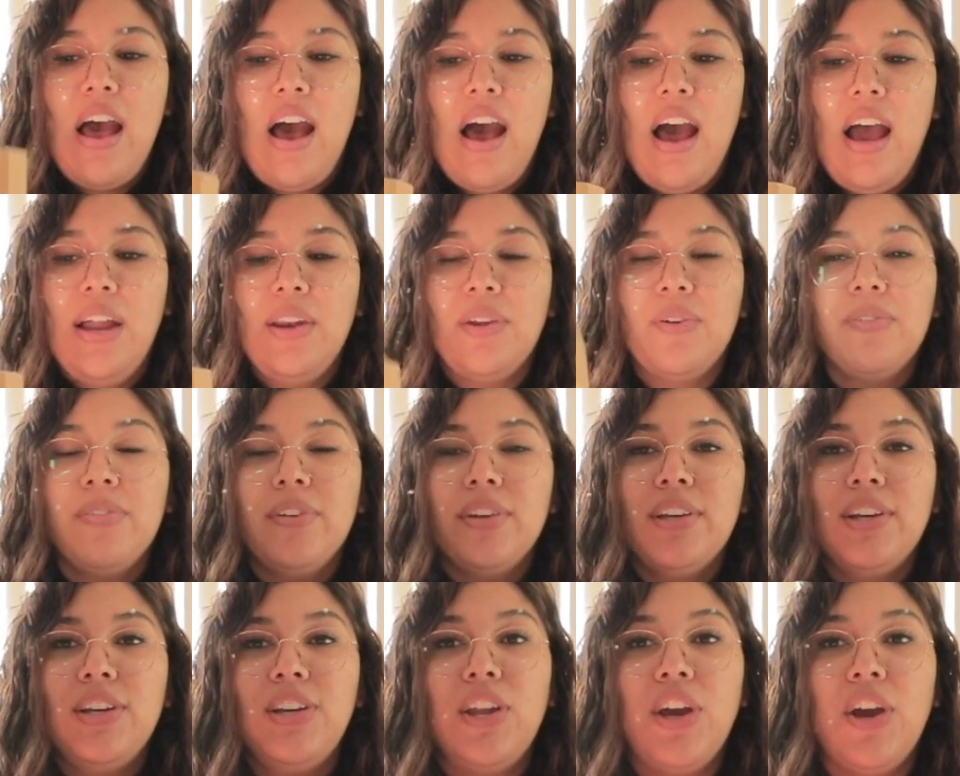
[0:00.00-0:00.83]
I don't
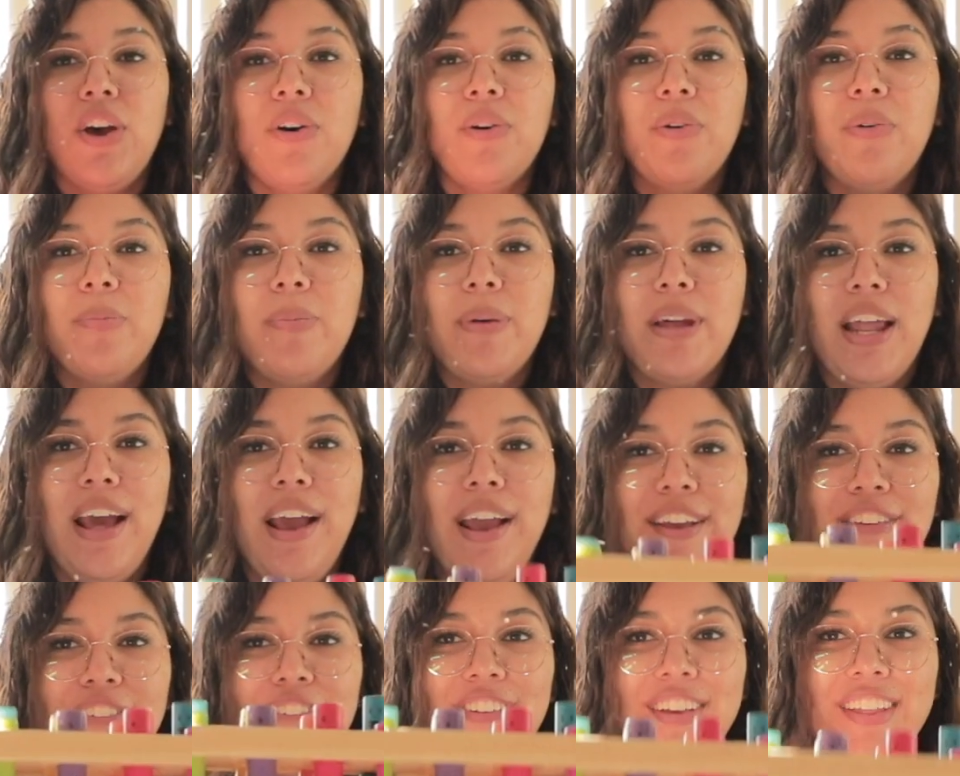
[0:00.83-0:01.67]
really know, but
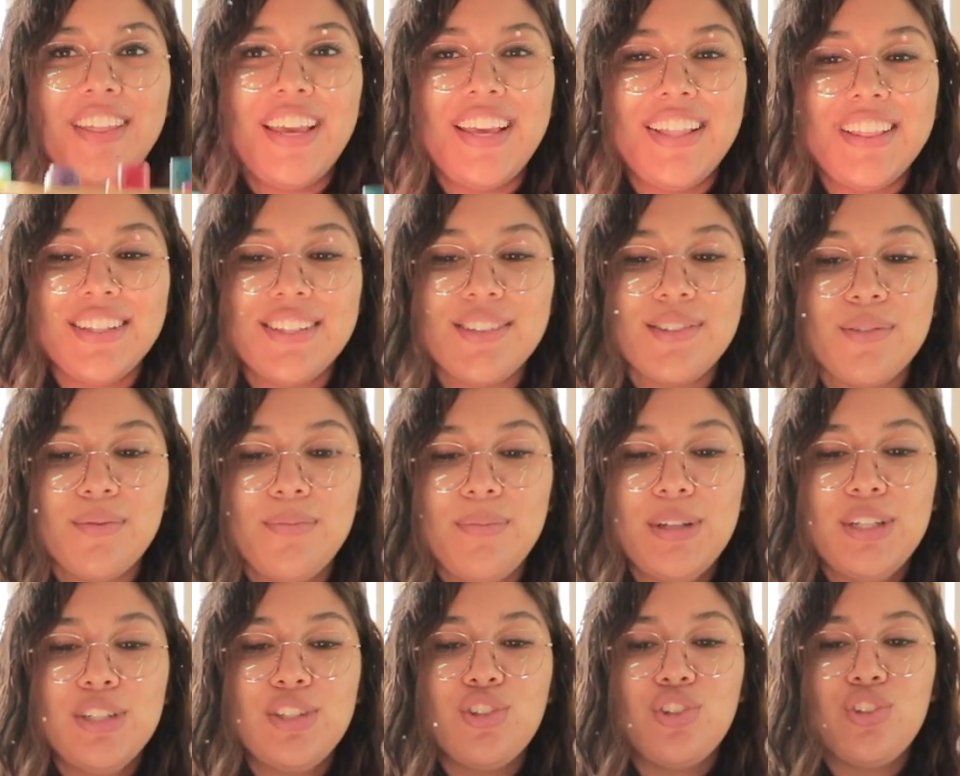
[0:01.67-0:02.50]
I feel like this would
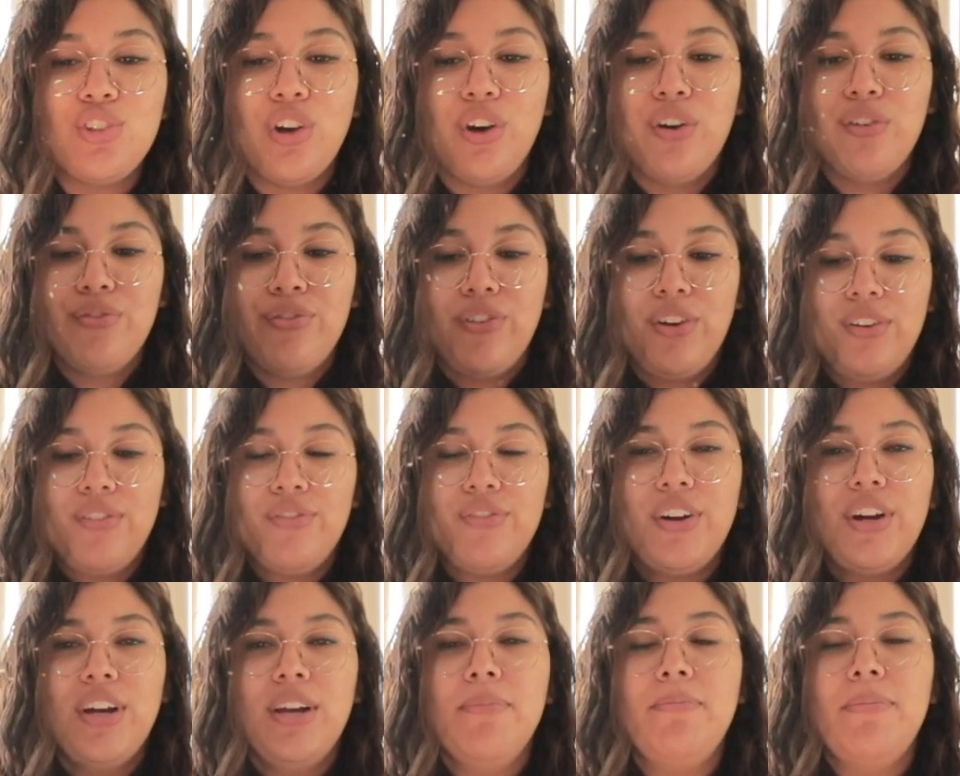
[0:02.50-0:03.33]
be so fun
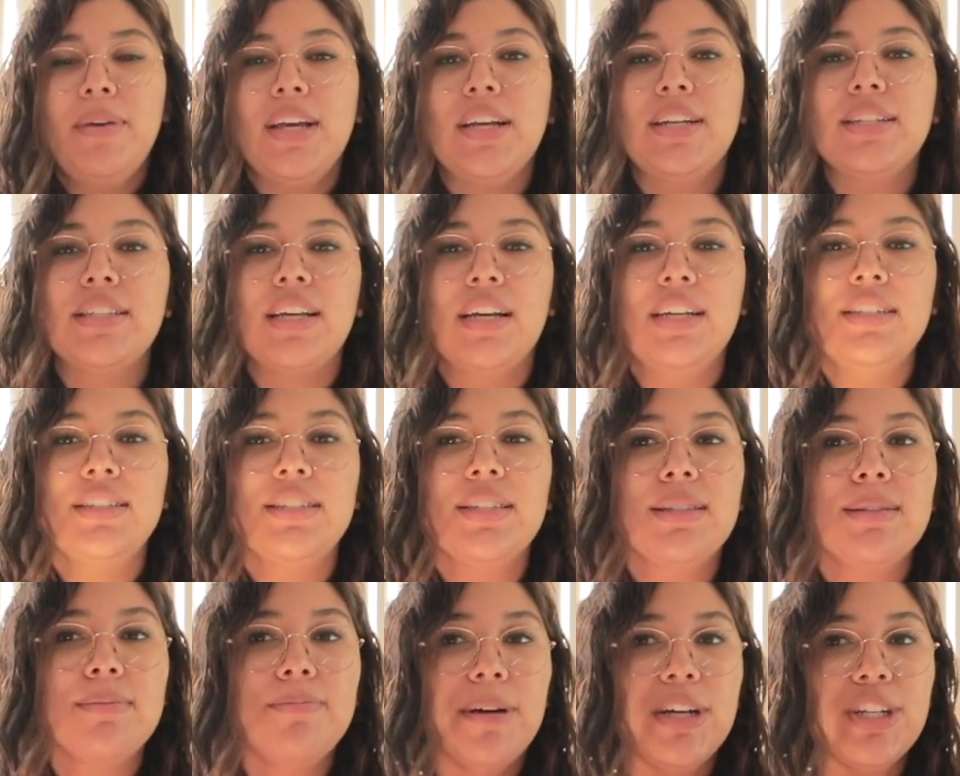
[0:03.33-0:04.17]
for him because
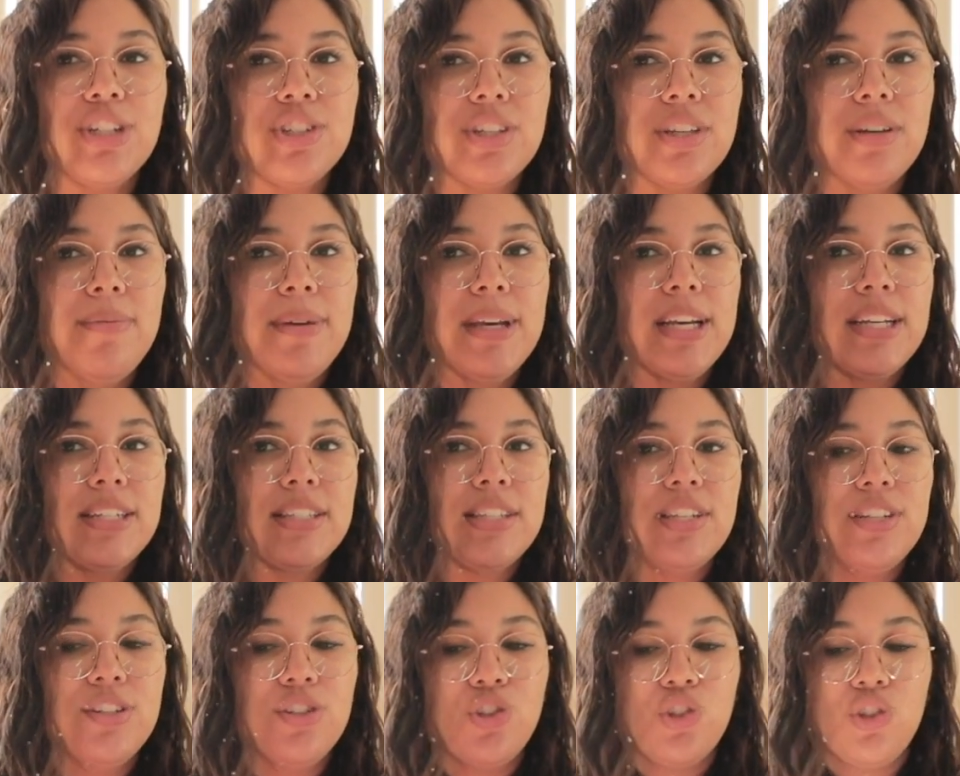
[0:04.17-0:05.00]
especially because
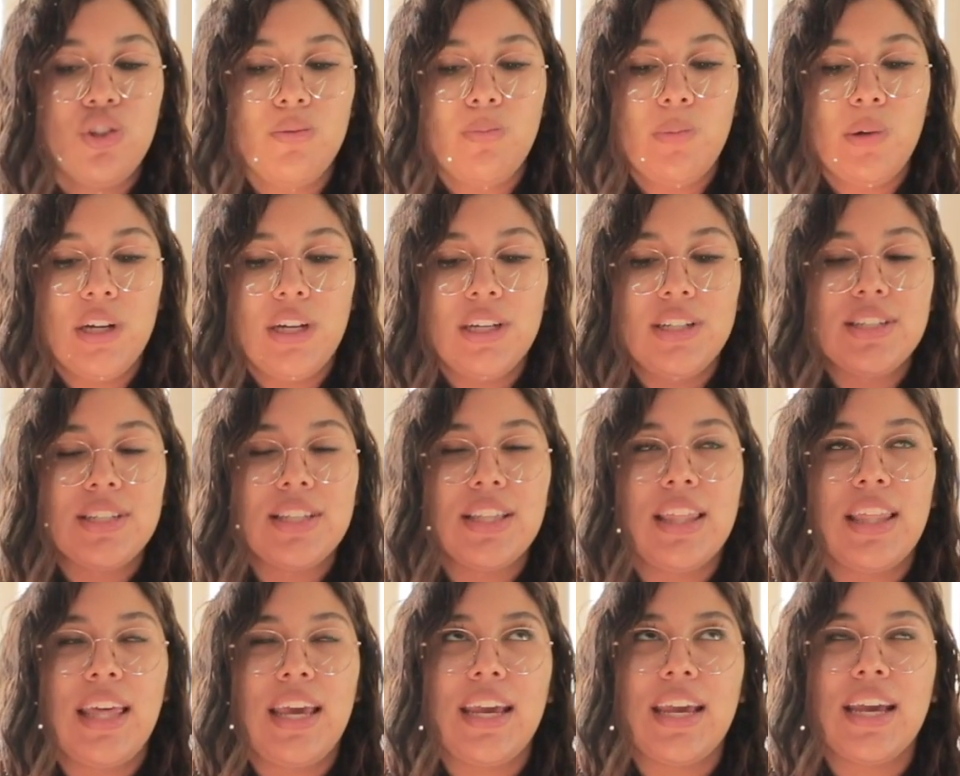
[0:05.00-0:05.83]
he's super into
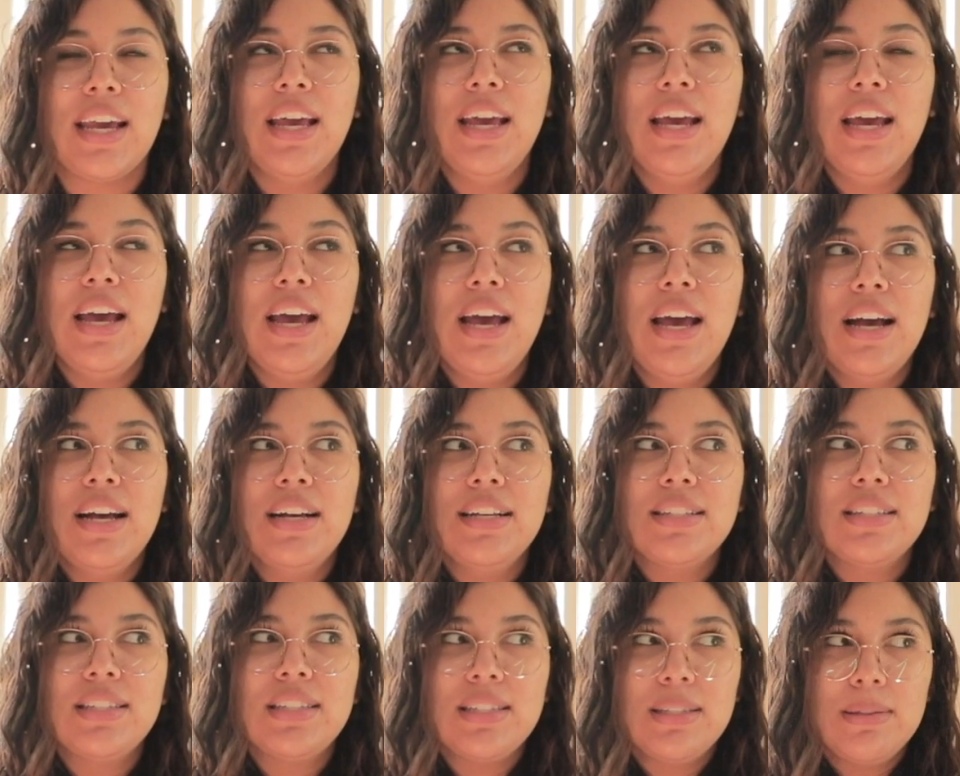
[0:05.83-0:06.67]
like
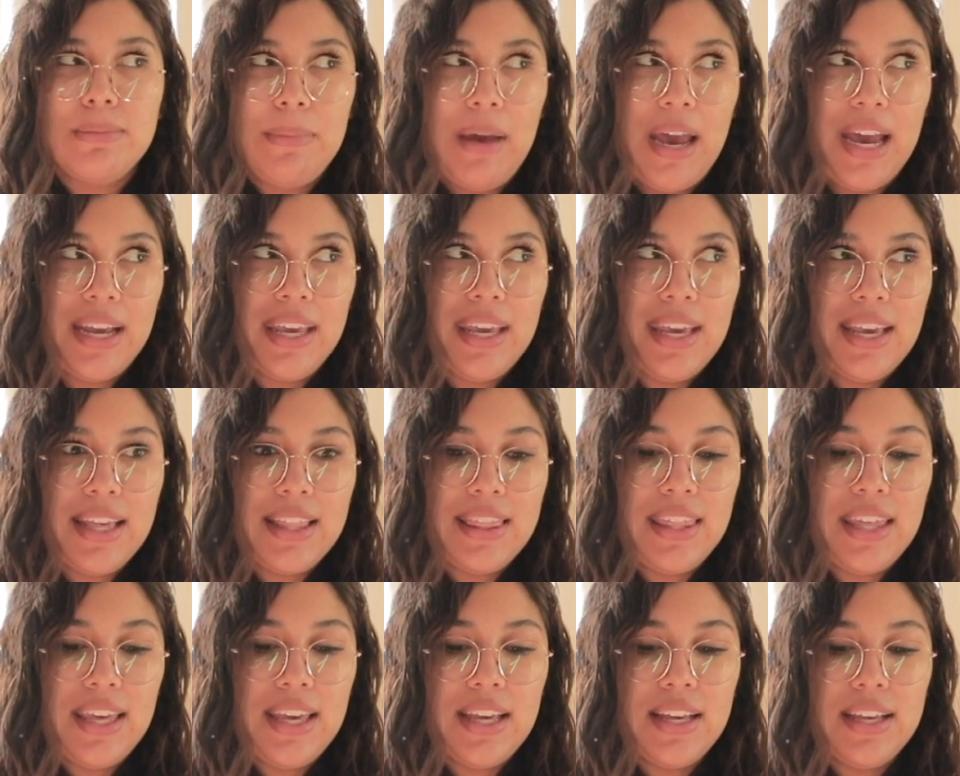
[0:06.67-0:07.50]
smacking
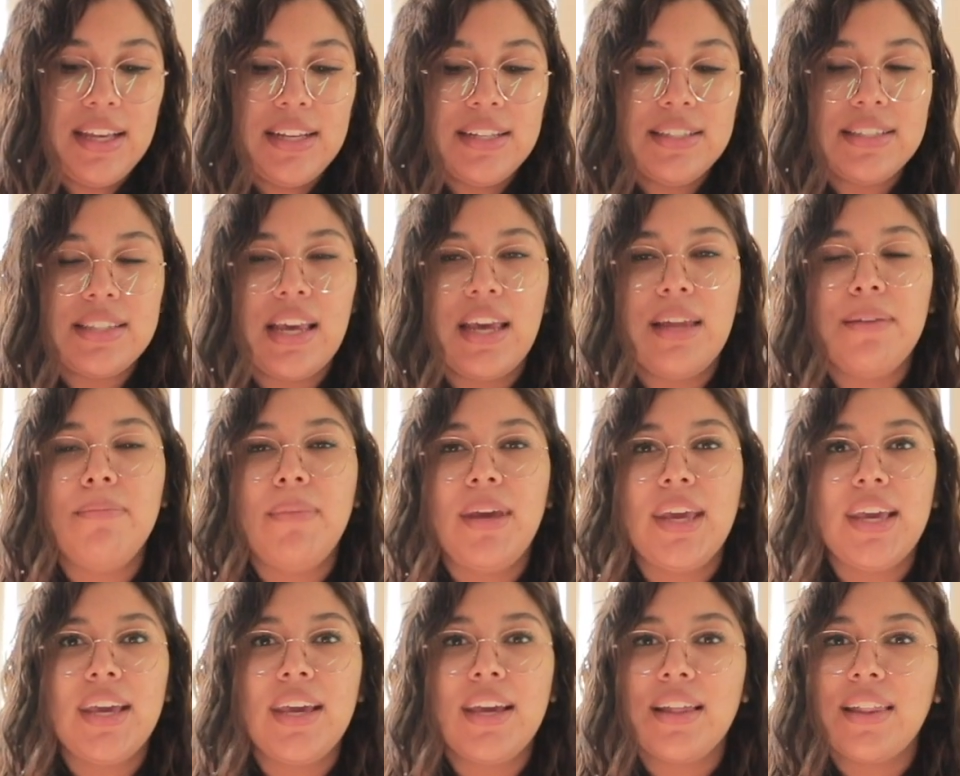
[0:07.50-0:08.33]
things and
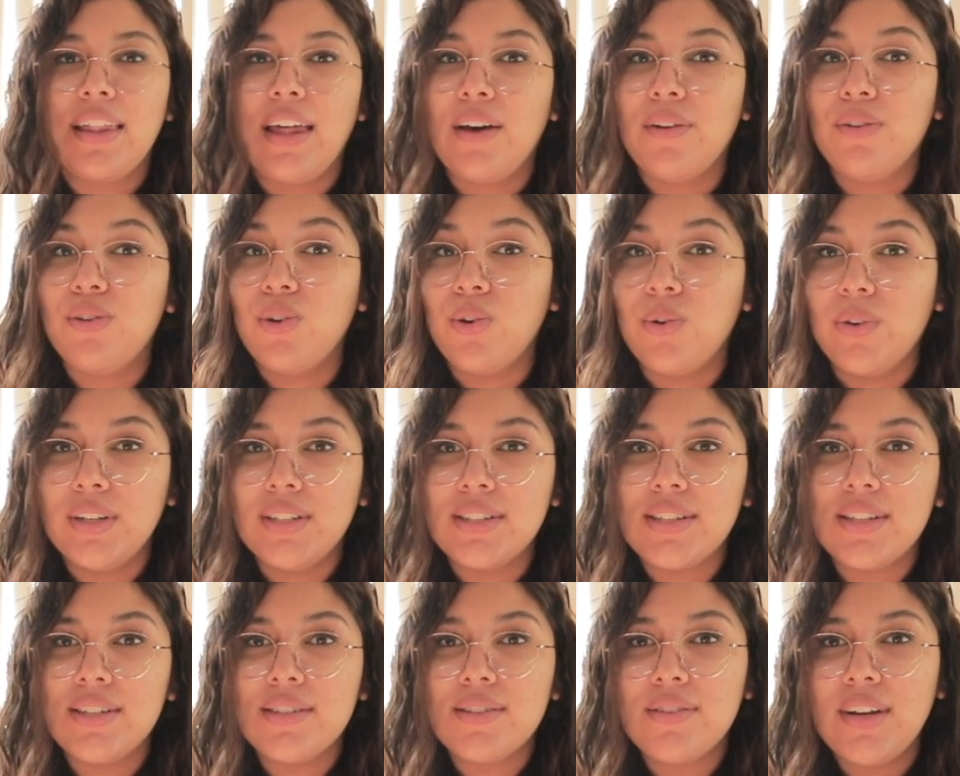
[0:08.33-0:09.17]
making loud
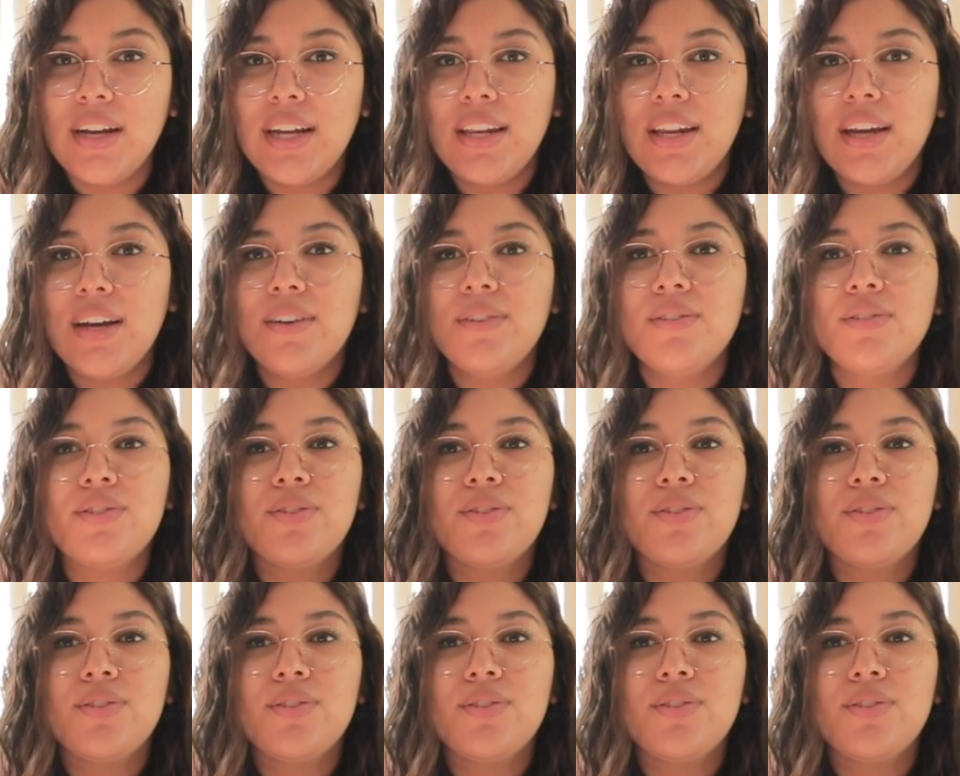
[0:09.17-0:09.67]
noises right now.